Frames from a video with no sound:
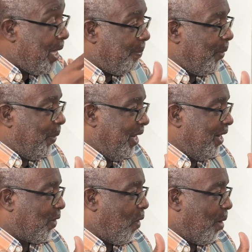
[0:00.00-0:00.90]
people
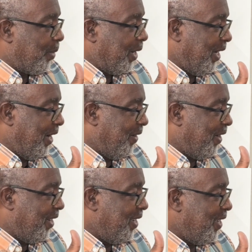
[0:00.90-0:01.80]
within the corporate
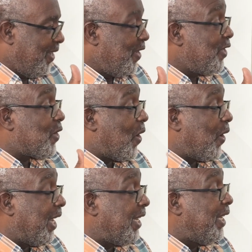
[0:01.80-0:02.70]
area
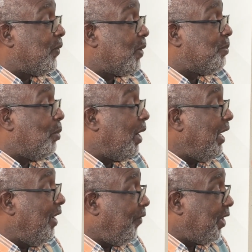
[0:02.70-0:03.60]
saw that it was
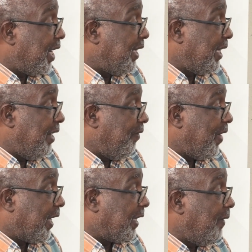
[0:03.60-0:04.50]
more efficient and
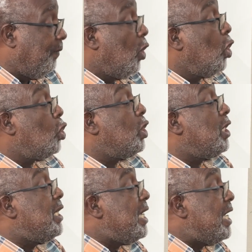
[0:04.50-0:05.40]
effective
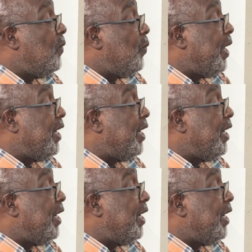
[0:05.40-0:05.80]
to deal